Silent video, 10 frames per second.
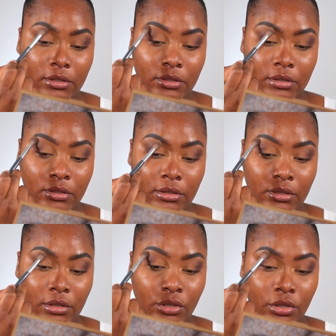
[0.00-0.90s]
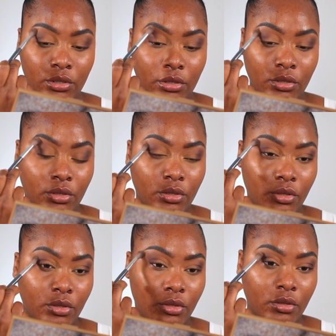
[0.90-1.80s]

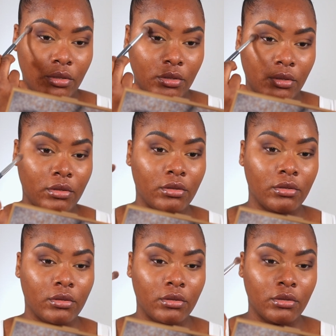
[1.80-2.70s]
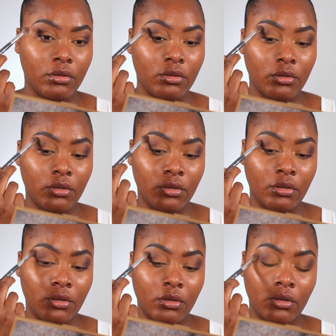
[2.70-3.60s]

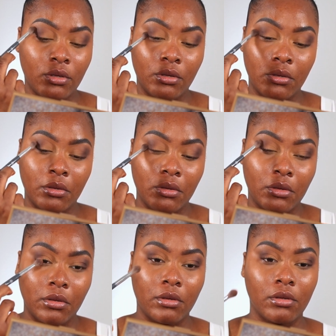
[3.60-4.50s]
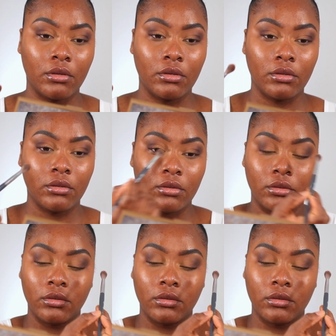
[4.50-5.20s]
Nobody speaks.